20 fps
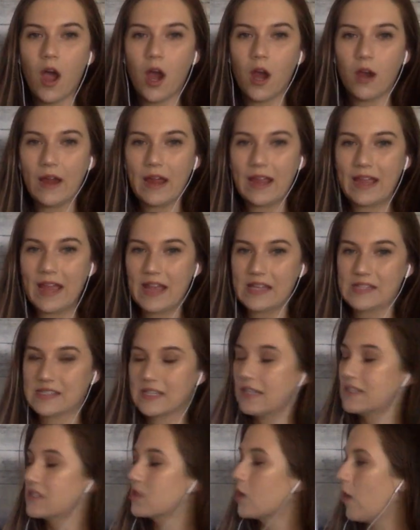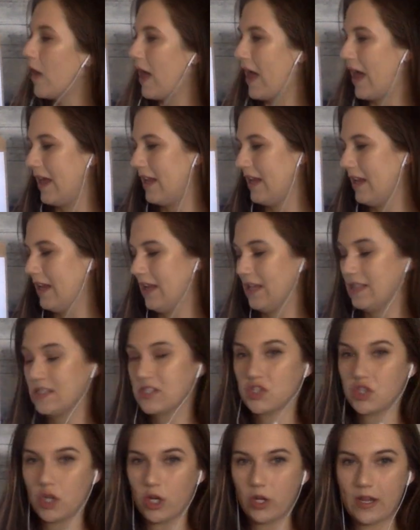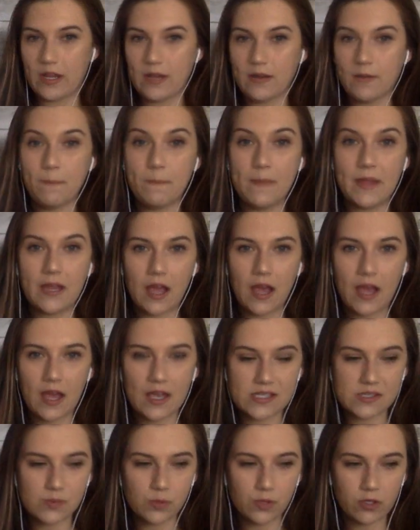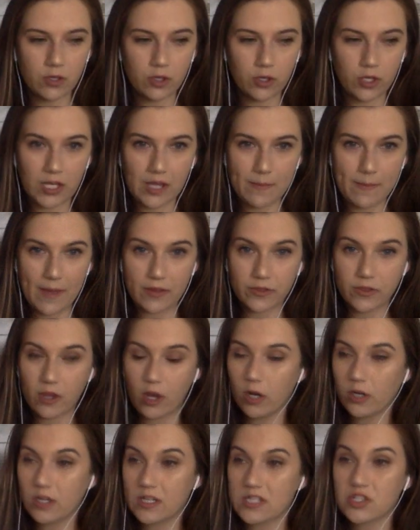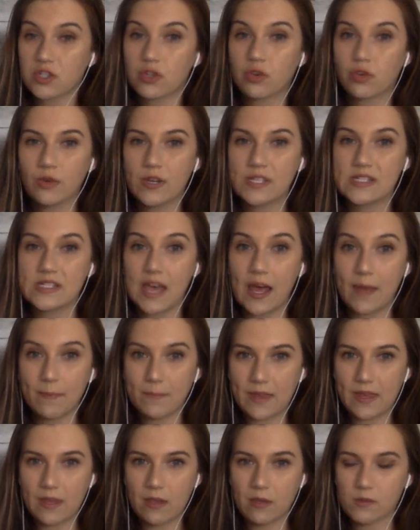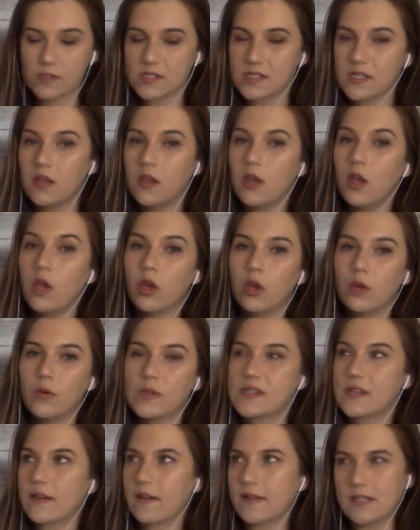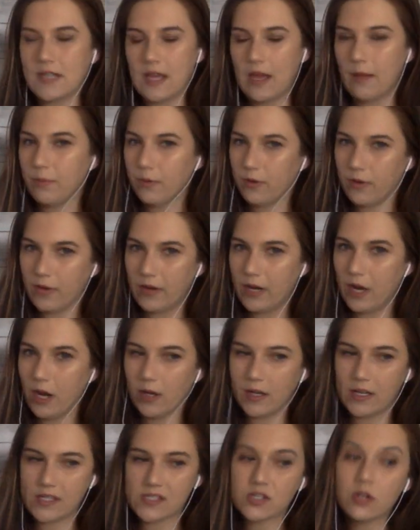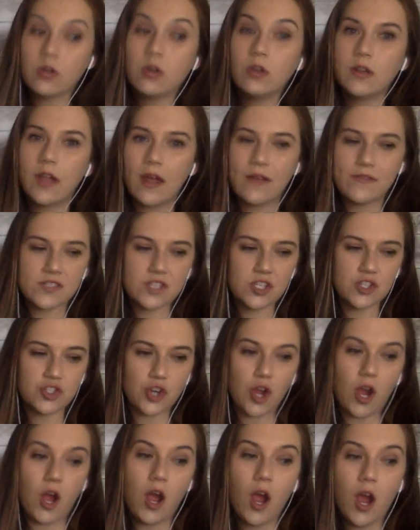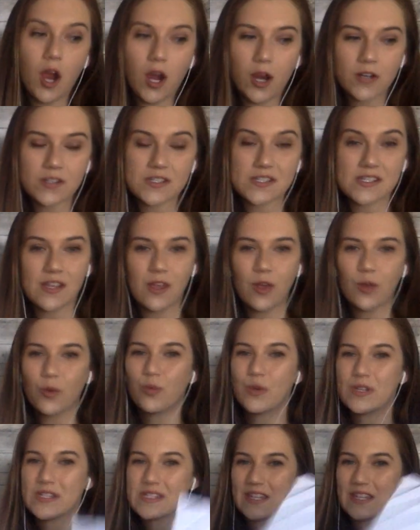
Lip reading: Alright guys, so let's go ahead and get started. Because we're learning about the artist Chris Uphues, who is a contemporary artist who loves to draw hearts with